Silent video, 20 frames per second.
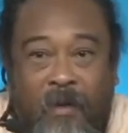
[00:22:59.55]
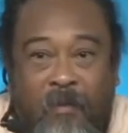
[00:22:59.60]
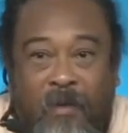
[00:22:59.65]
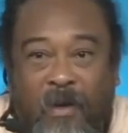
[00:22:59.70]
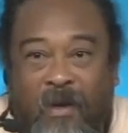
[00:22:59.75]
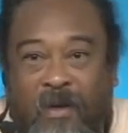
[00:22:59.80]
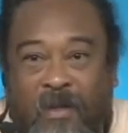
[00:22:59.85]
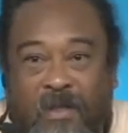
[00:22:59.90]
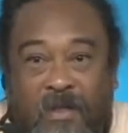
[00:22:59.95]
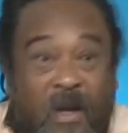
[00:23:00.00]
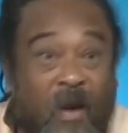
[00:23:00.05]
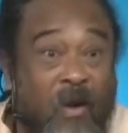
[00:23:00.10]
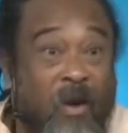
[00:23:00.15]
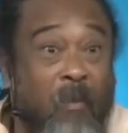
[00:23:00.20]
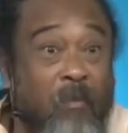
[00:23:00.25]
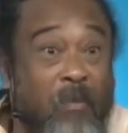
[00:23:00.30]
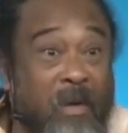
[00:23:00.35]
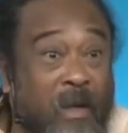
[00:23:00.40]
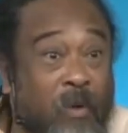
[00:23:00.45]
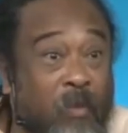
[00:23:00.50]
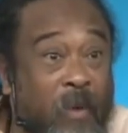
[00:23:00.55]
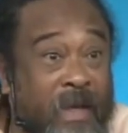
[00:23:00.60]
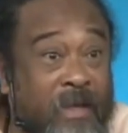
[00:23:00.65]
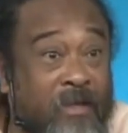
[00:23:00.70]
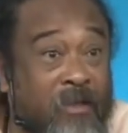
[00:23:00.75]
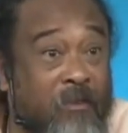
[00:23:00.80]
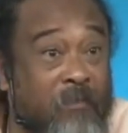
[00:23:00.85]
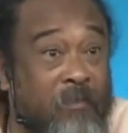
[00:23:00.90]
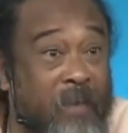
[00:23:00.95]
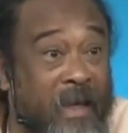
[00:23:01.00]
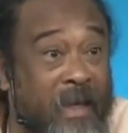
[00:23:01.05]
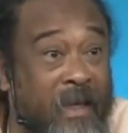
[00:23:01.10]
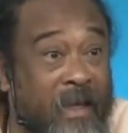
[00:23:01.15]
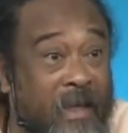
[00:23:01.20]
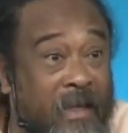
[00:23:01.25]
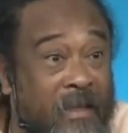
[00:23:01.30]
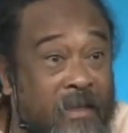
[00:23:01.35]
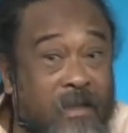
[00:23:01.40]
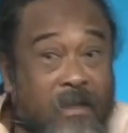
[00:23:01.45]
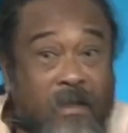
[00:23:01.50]
Because a complete waste of my
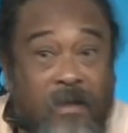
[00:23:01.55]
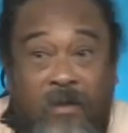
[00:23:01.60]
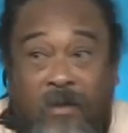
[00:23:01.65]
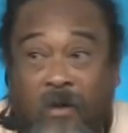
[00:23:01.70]
heat.